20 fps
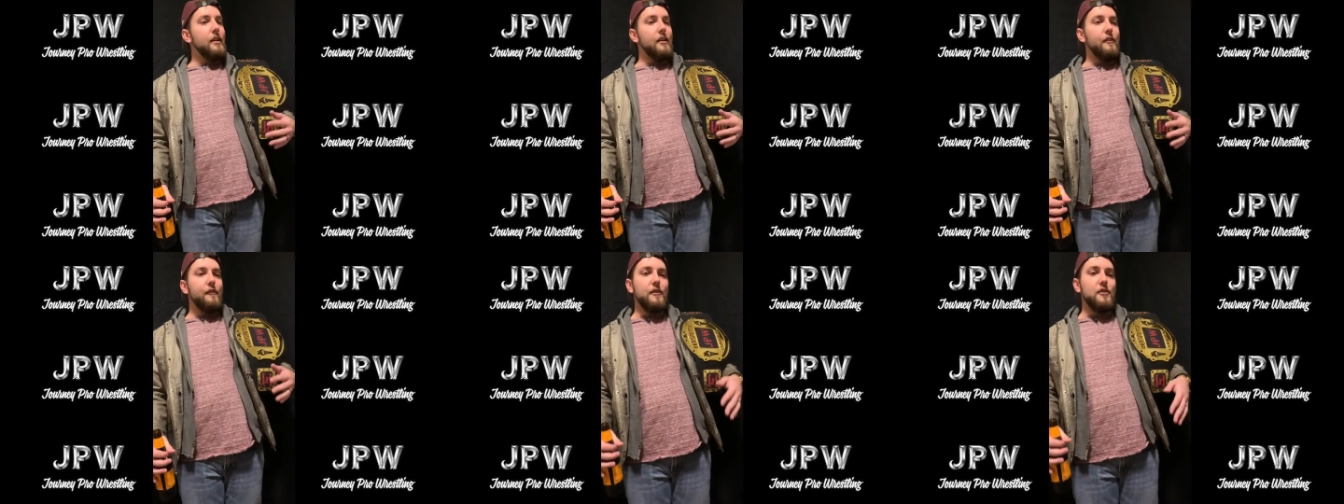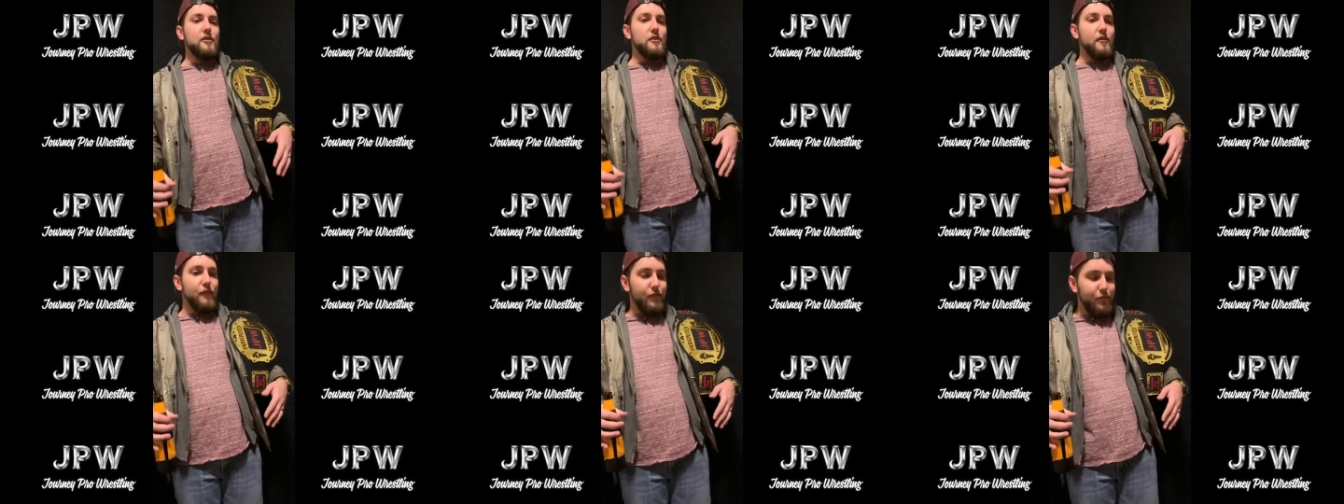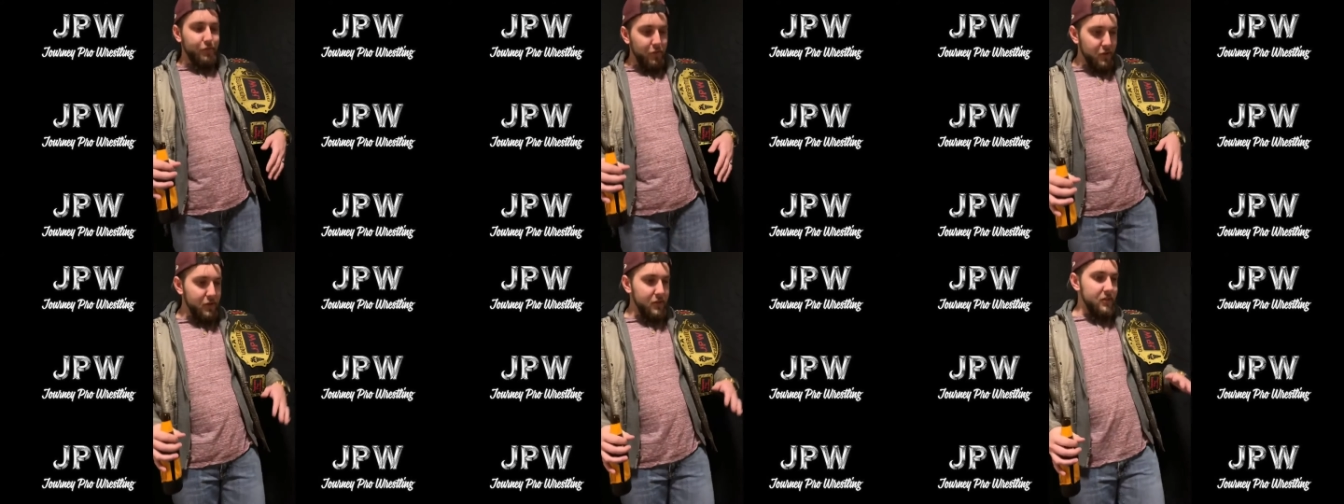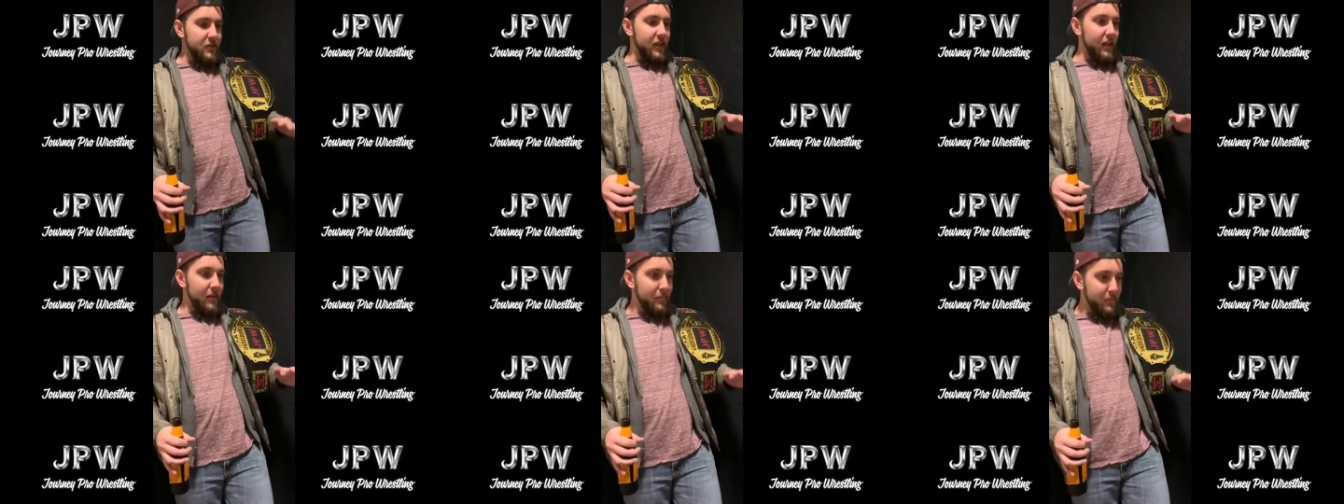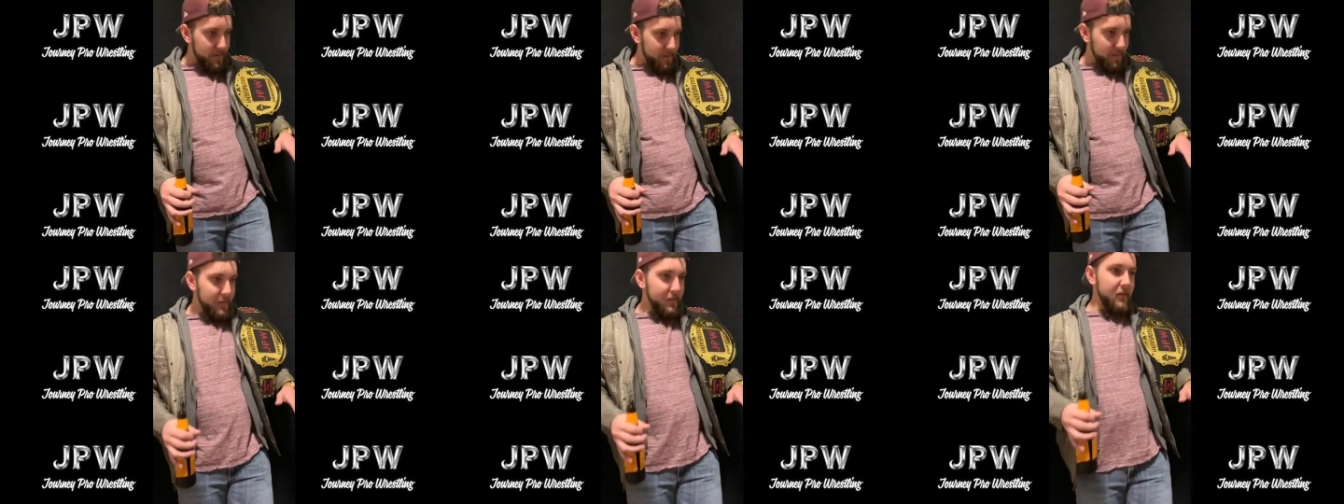if it's the
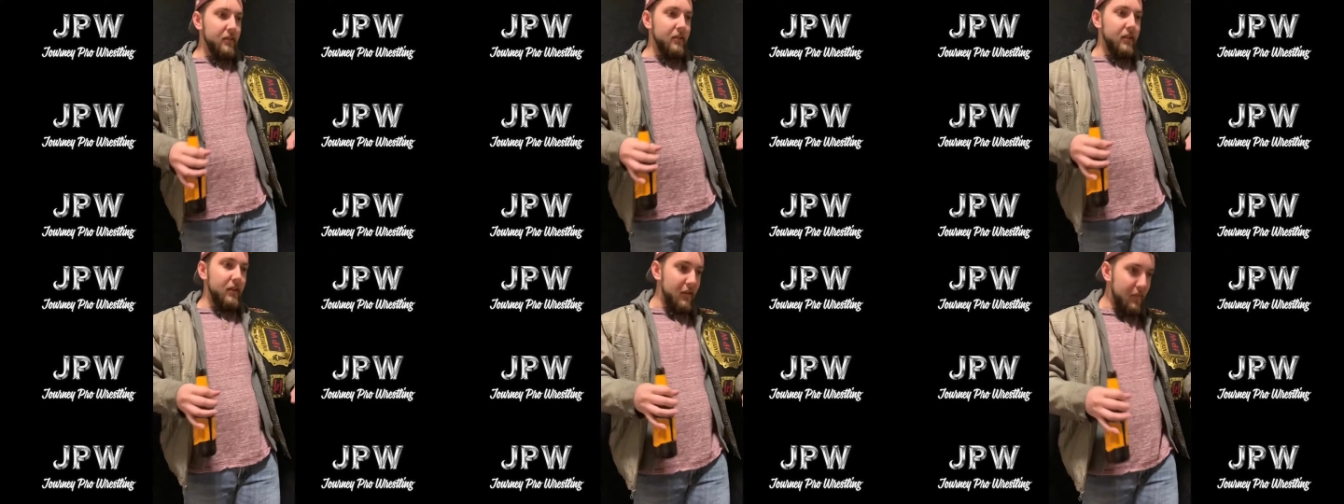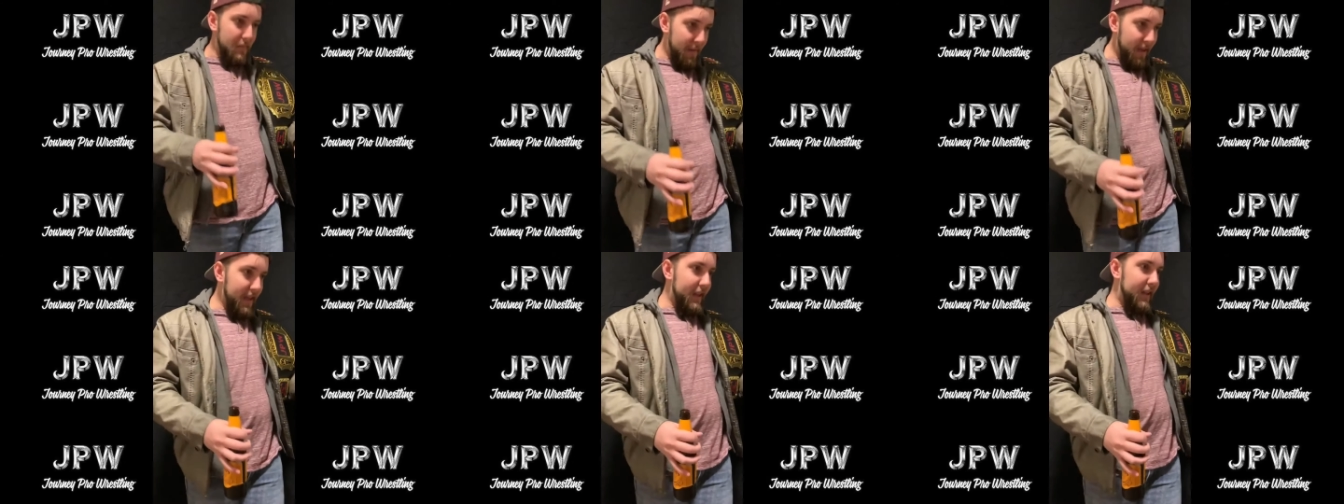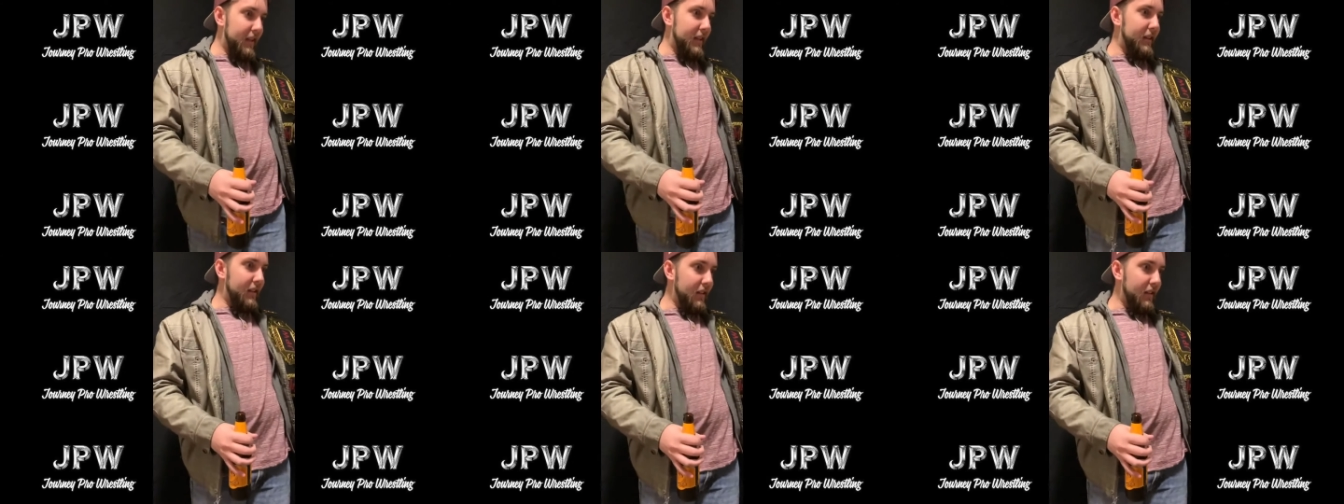footsteps that you're making